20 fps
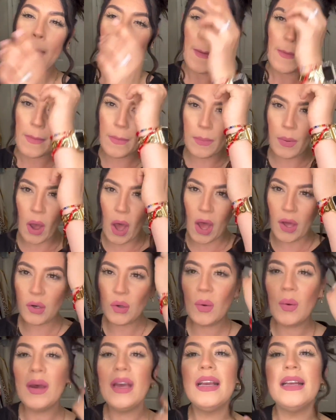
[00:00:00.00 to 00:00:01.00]

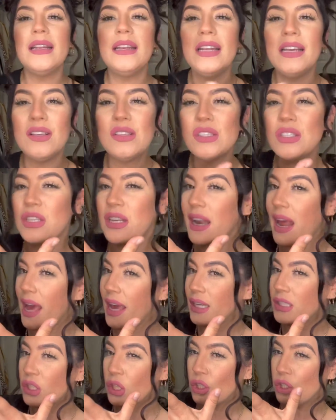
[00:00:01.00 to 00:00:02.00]
bottle and it's
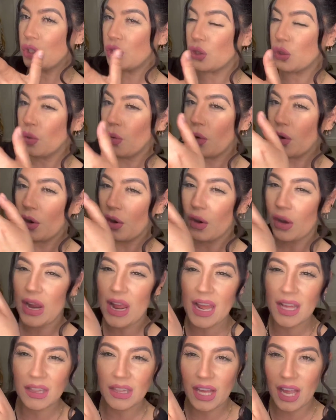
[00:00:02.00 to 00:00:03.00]
nice, short,
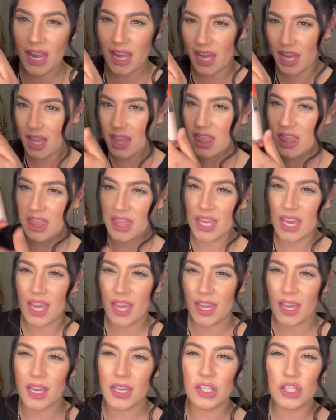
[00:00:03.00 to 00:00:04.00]
and like a
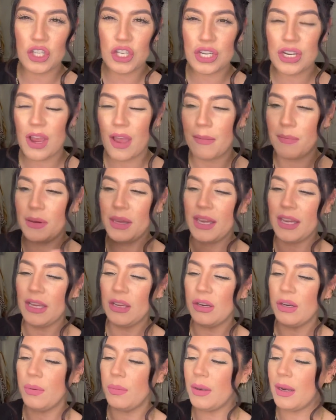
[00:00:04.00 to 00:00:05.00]
thick, chubby, you
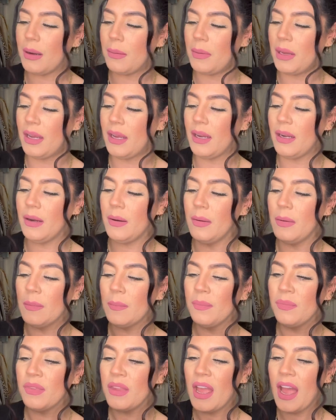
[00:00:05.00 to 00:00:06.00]
know what I mean?
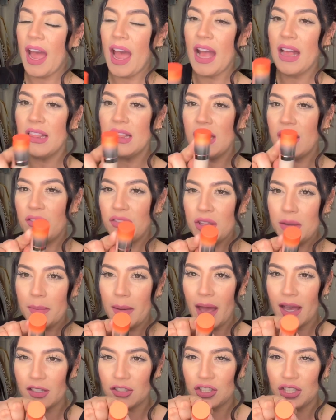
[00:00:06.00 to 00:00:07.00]
I love the
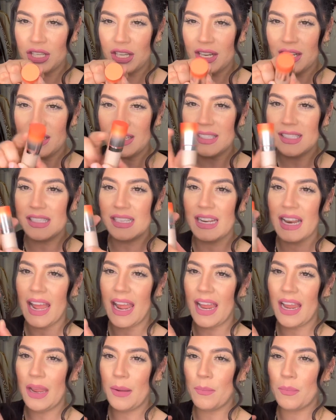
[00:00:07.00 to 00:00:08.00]
packaging. It's
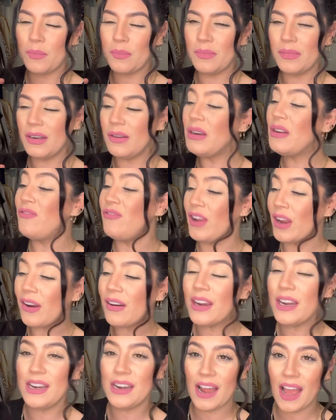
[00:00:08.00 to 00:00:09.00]
nice,
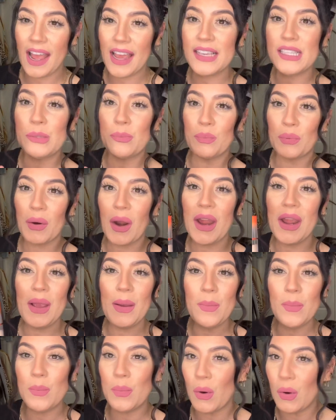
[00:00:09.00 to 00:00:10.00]
very nice, bright
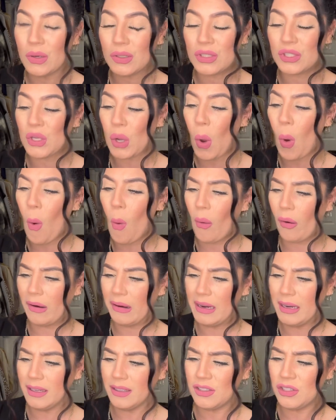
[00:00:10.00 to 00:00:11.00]
and bold
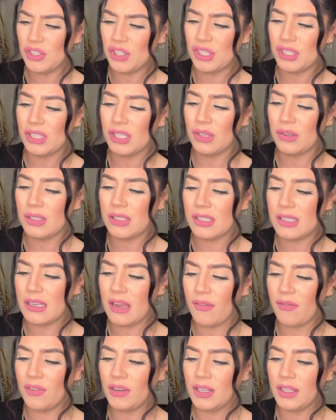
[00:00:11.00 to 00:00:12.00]
orange, so it's
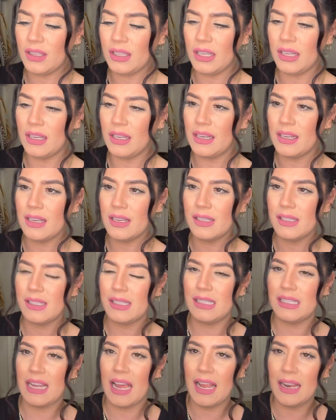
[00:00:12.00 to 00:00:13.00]
definitely gonna
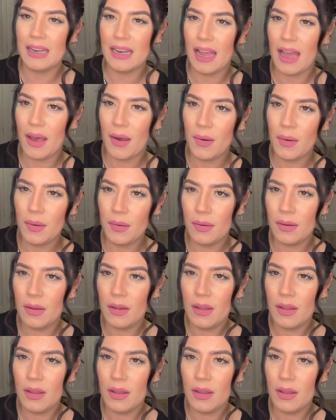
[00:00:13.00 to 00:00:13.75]
stand out.